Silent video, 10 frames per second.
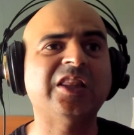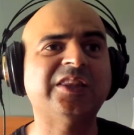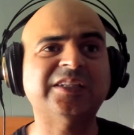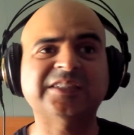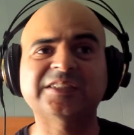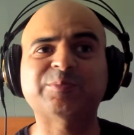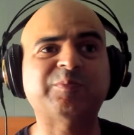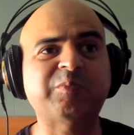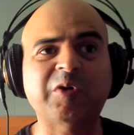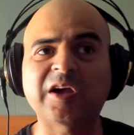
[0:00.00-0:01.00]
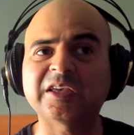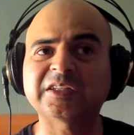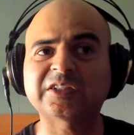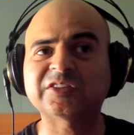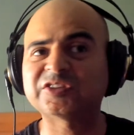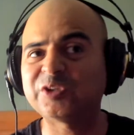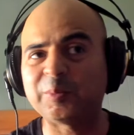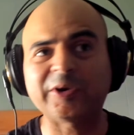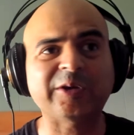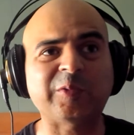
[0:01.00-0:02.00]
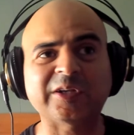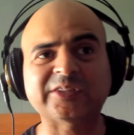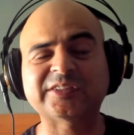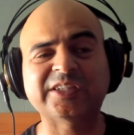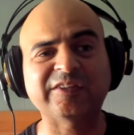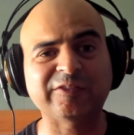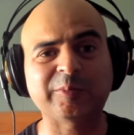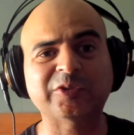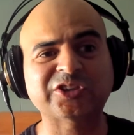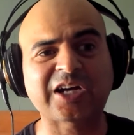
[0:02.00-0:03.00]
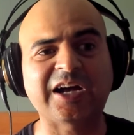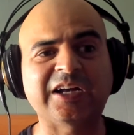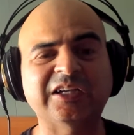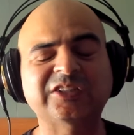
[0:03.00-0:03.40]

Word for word: this because nobody wants to give him a shot.